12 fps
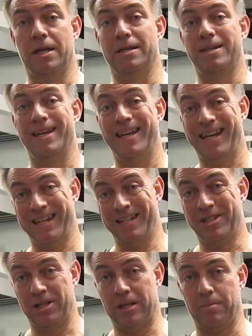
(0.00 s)
in
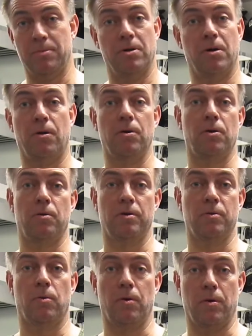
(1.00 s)
any gym all over
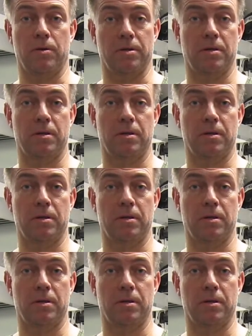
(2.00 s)
the world.